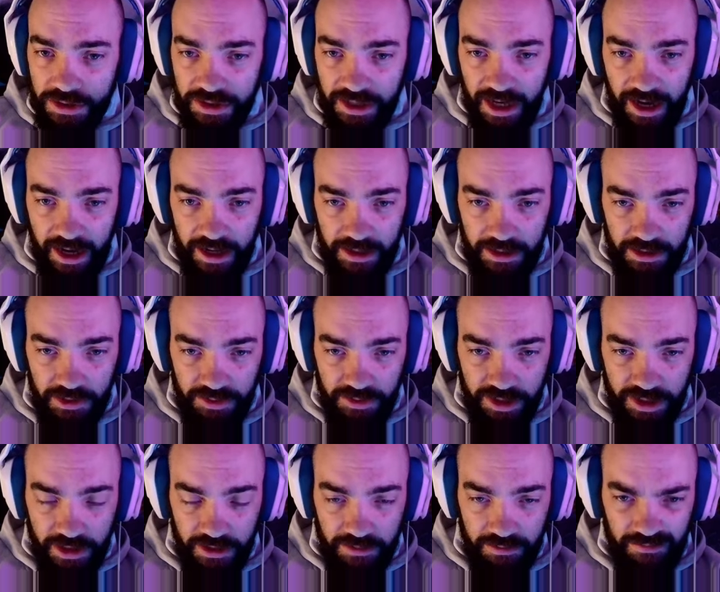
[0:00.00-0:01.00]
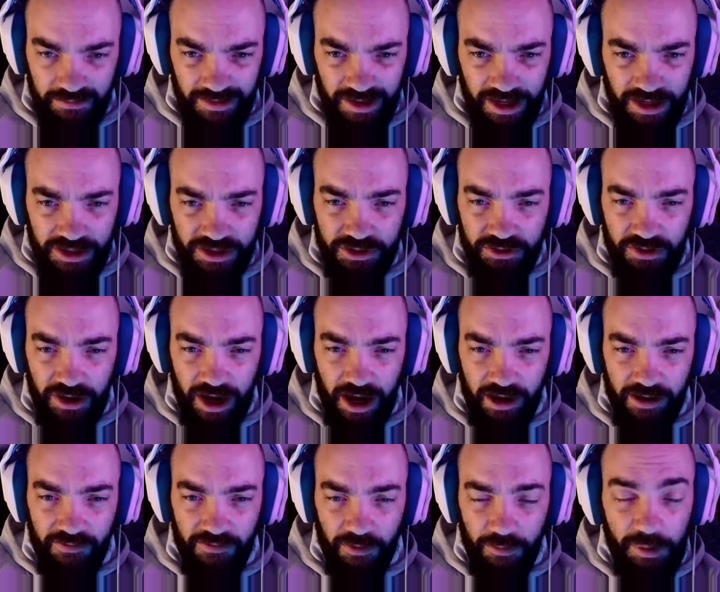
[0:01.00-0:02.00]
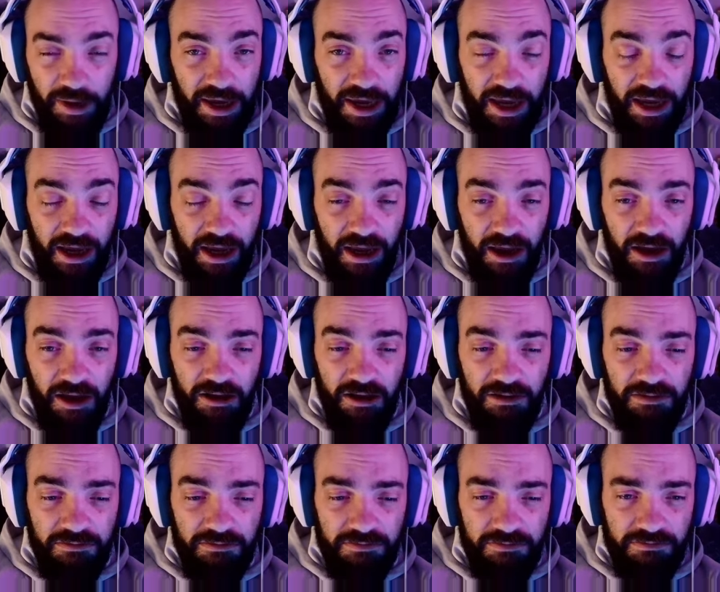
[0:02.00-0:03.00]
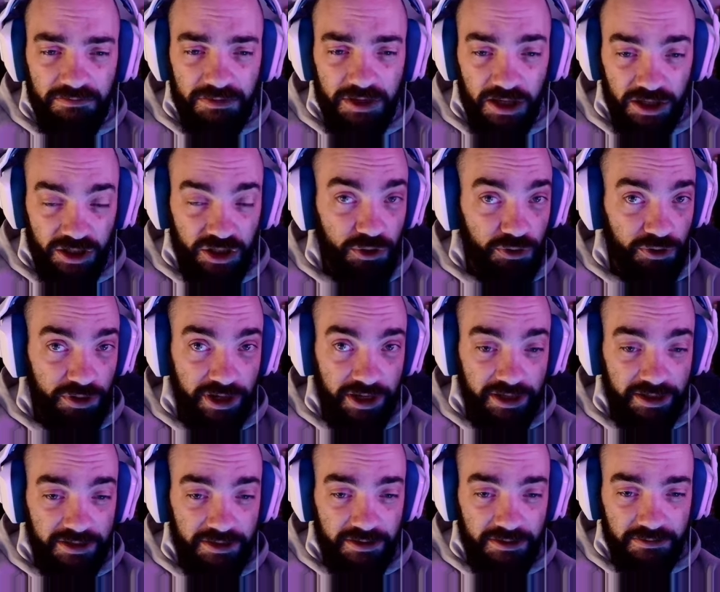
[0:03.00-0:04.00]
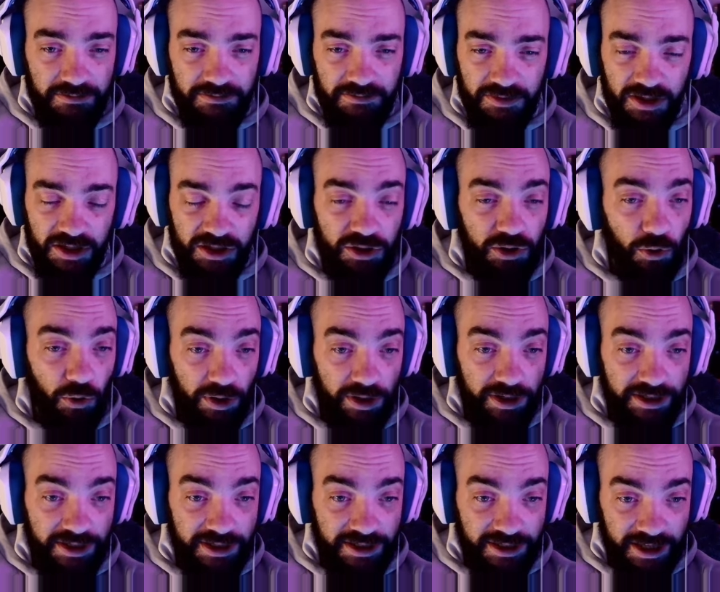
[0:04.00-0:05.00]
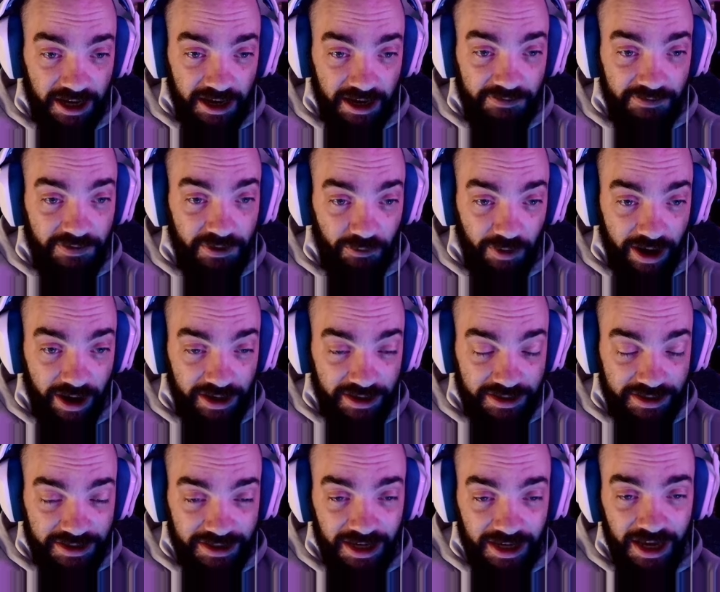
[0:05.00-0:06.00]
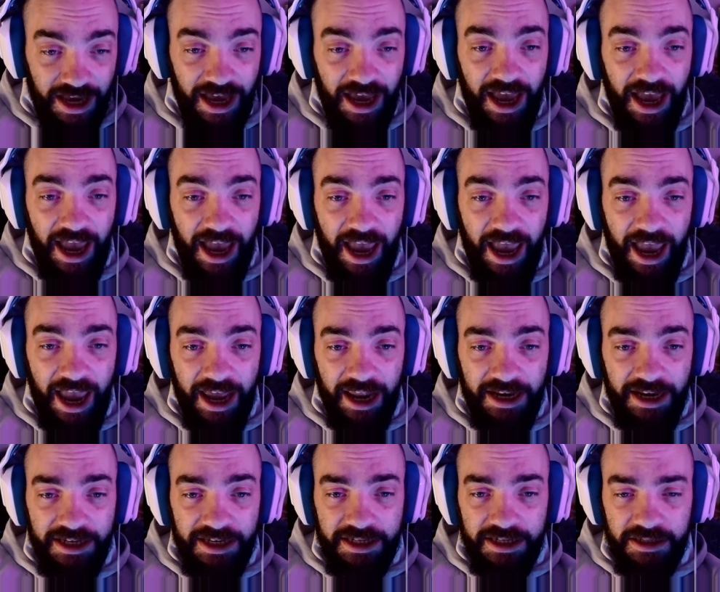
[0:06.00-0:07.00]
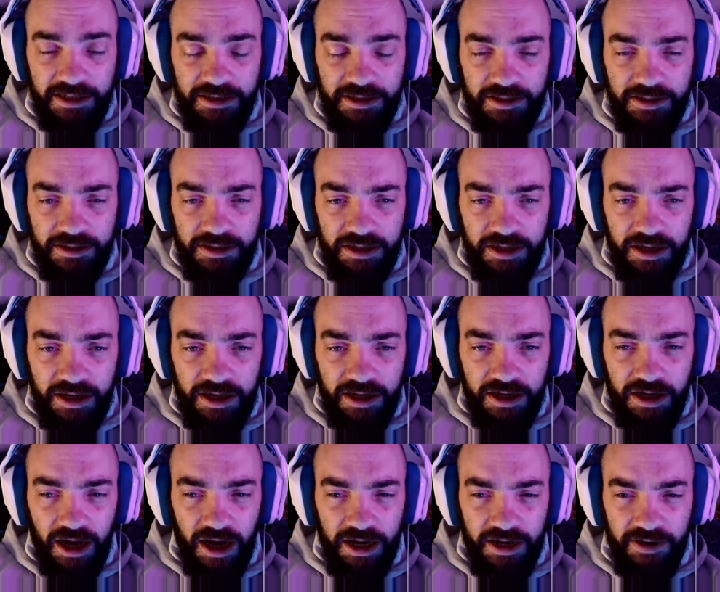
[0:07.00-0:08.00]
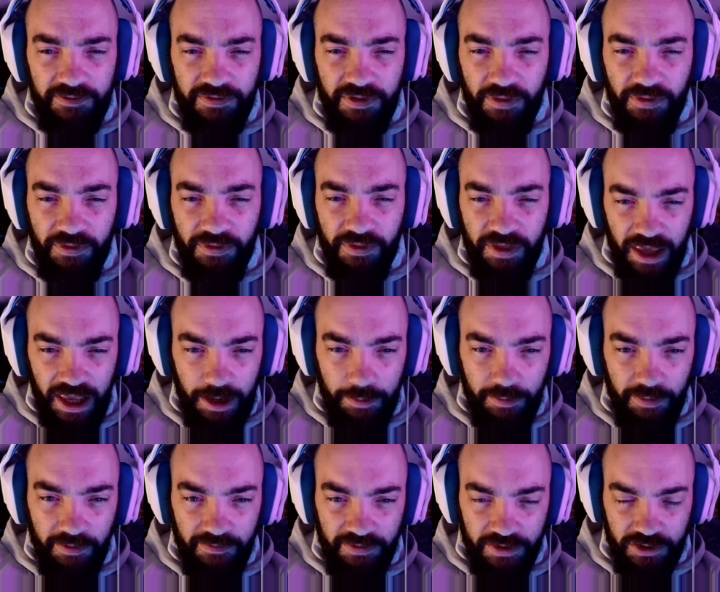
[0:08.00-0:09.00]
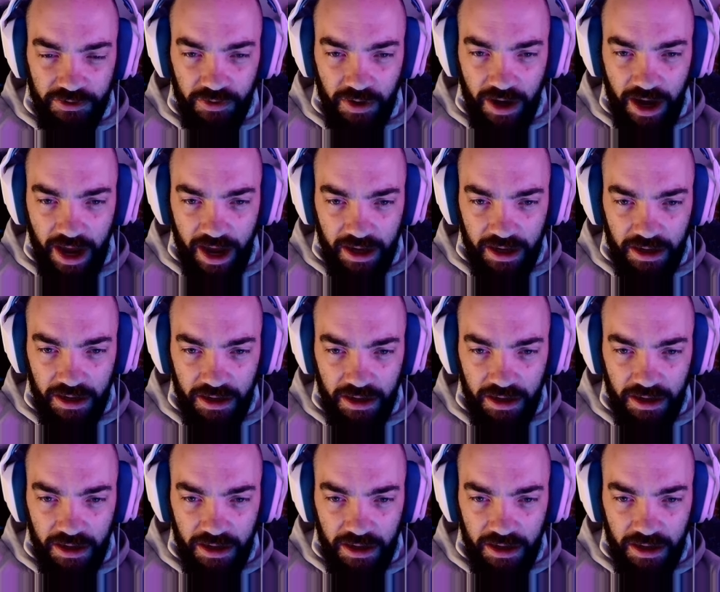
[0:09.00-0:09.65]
to Catalonia, each track for me does two things the stories inside of the race and kind of the theme of the track.